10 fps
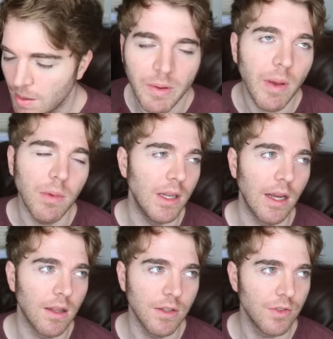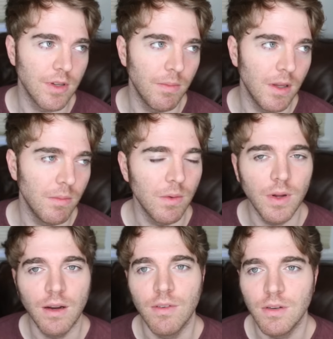I mean, maybe a necklace or something, but
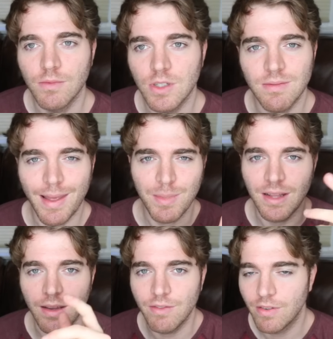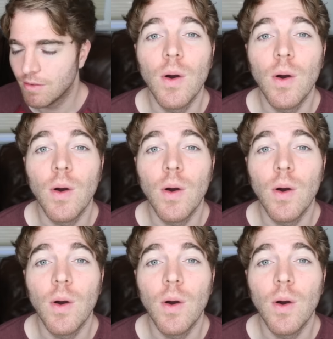whatever. Just let me live.